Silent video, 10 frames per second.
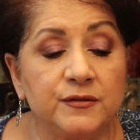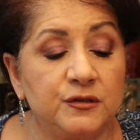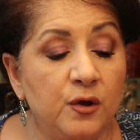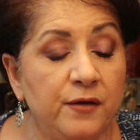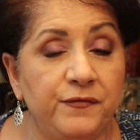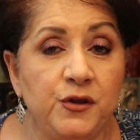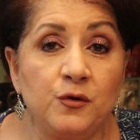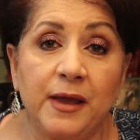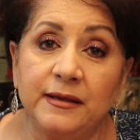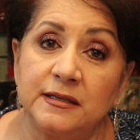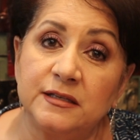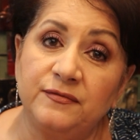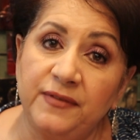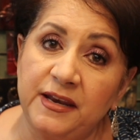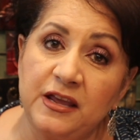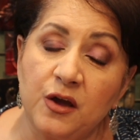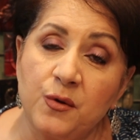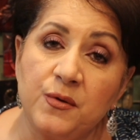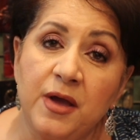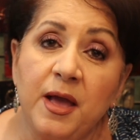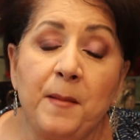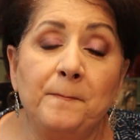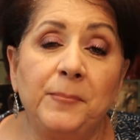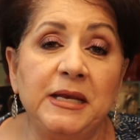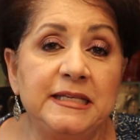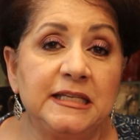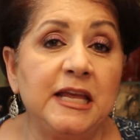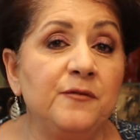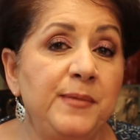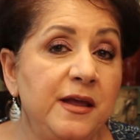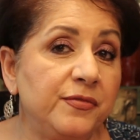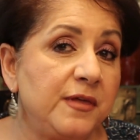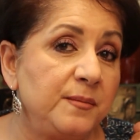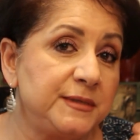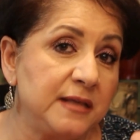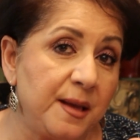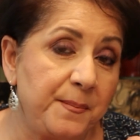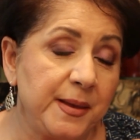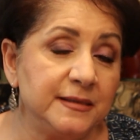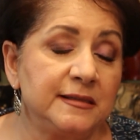So if you like this video, please give me a thumbs up.